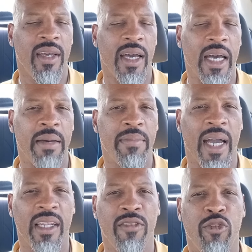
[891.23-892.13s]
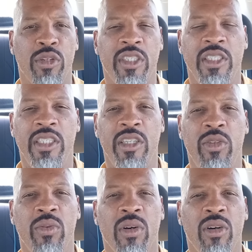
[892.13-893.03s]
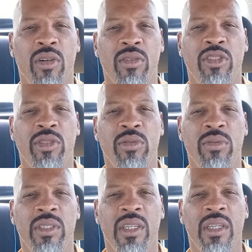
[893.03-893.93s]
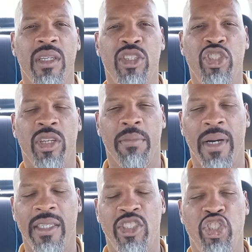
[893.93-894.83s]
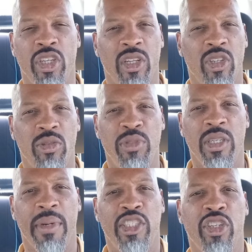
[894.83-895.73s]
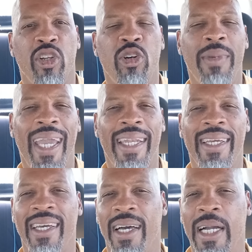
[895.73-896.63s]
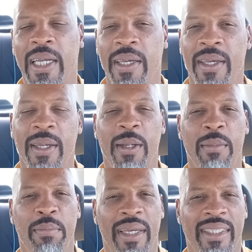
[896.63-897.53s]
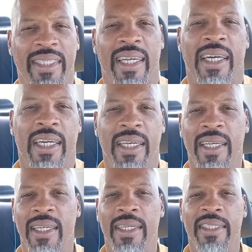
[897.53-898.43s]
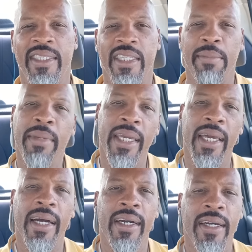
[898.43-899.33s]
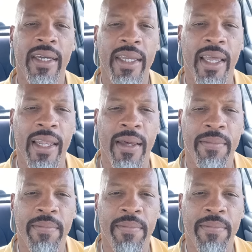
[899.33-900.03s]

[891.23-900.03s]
I look forward to seeing you all soon. Shabbat Shalom, and Chag Pesach Sameach. Yalla.